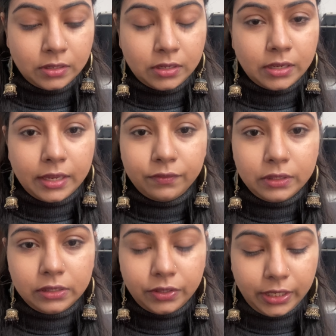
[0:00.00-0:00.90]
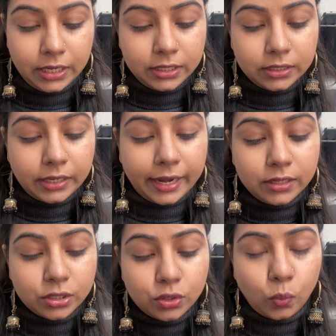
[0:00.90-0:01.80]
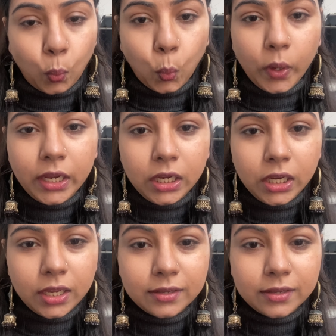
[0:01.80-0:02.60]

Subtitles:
and will create a nice wing.